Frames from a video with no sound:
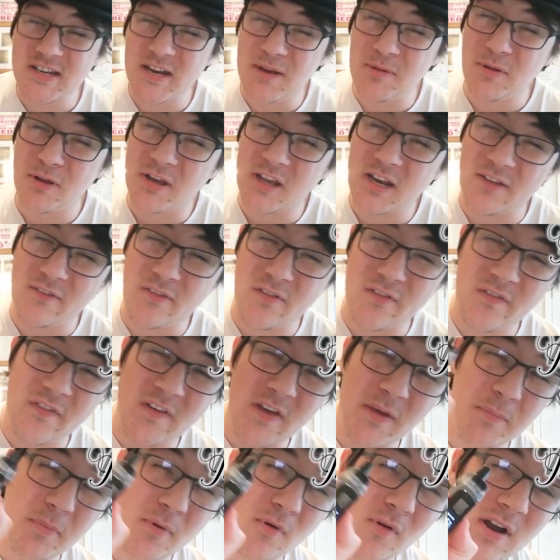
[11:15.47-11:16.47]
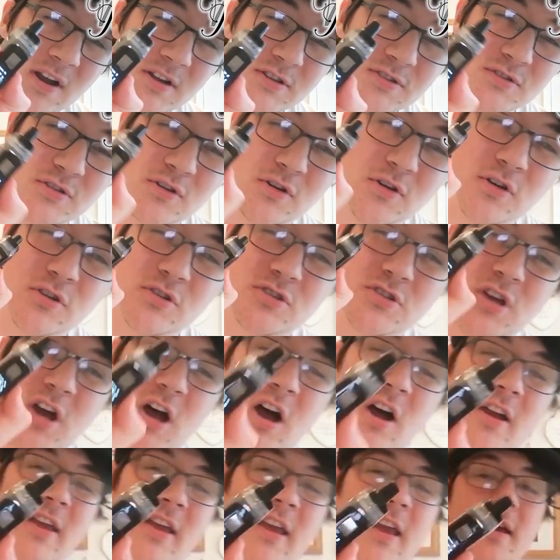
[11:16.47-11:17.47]
Today we're looking at the Vaporesso
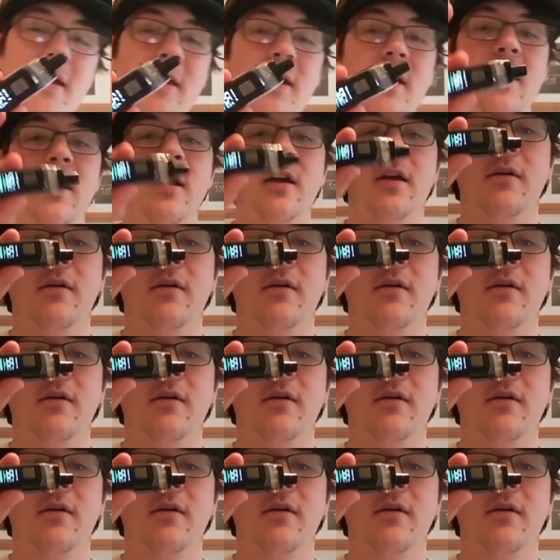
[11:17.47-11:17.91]
Target